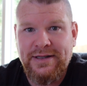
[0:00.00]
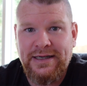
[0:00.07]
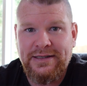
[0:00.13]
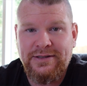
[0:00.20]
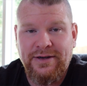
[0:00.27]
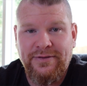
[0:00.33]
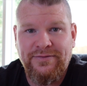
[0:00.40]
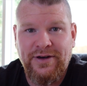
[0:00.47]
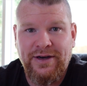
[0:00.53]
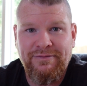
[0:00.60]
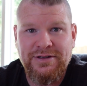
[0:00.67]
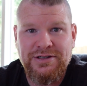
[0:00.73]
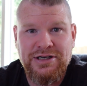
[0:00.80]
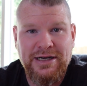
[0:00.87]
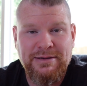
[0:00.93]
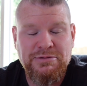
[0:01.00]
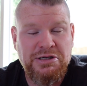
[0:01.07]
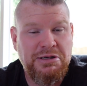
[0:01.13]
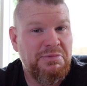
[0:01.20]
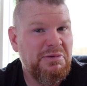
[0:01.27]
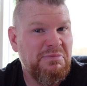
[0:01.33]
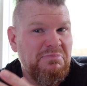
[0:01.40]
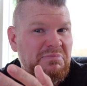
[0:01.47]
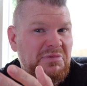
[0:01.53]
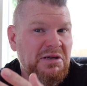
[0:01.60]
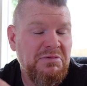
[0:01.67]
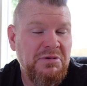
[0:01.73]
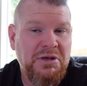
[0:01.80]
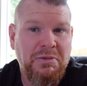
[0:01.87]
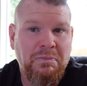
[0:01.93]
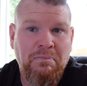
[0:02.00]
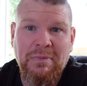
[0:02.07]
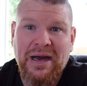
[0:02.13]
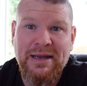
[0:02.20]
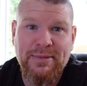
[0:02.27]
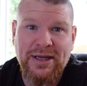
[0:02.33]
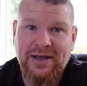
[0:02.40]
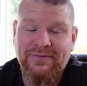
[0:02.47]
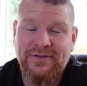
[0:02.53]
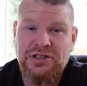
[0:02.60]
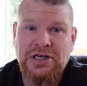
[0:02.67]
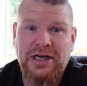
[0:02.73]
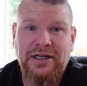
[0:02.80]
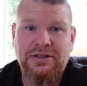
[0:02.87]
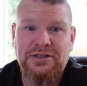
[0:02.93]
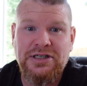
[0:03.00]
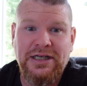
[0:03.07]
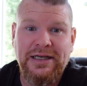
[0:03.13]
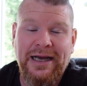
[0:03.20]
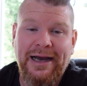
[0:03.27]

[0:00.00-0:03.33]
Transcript: that top 5 of the championship and maybe even challenging.